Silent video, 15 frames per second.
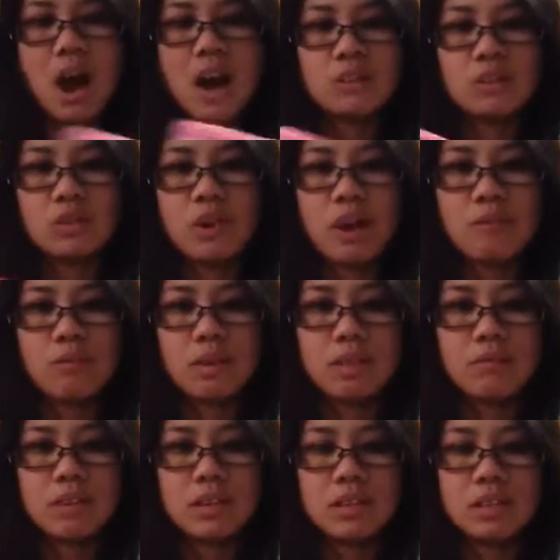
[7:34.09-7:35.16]
I do have one
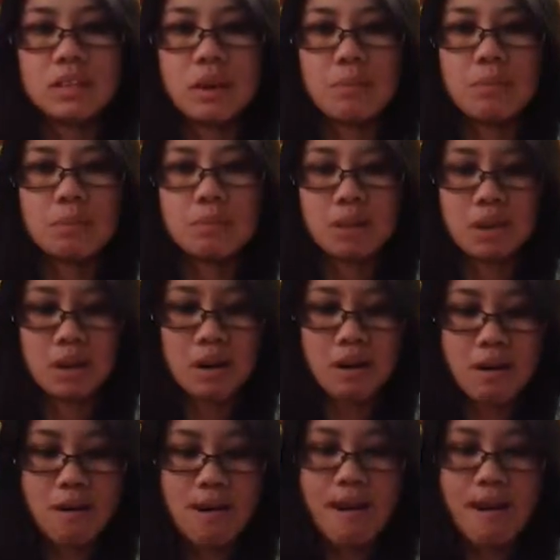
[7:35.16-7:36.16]
of these a bit bigger,